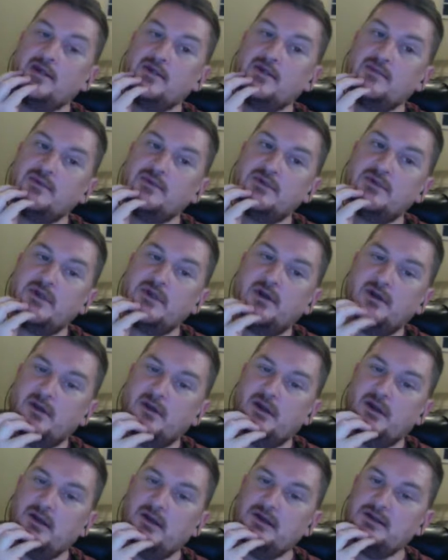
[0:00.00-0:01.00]
we
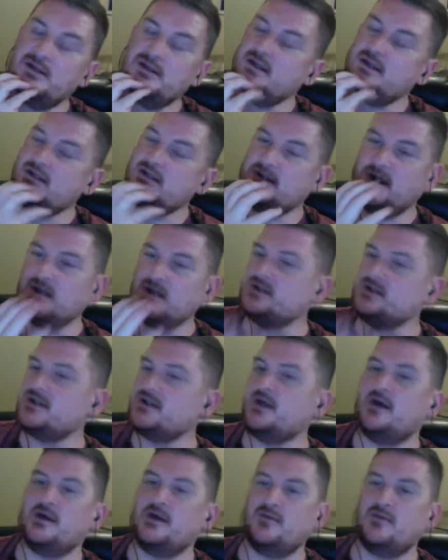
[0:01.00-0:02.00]

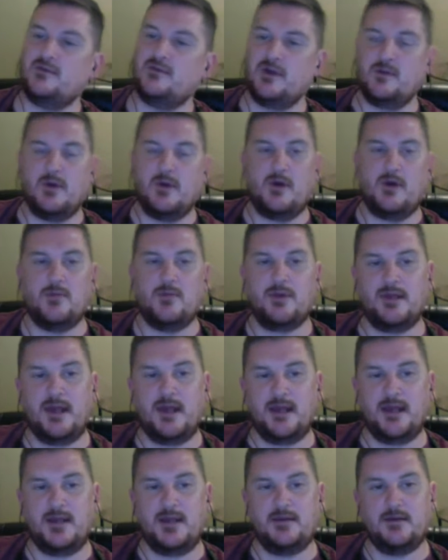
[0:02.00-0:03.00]
started really well, but
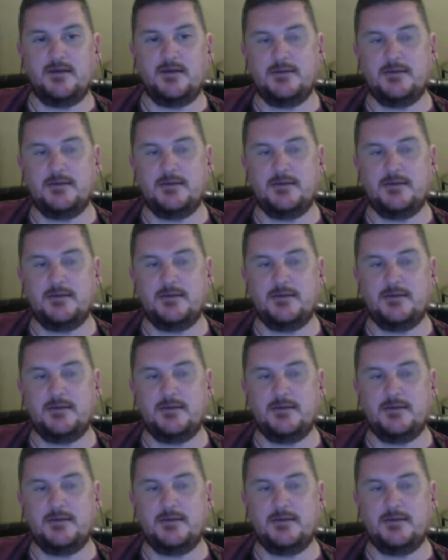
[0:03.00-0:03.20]
then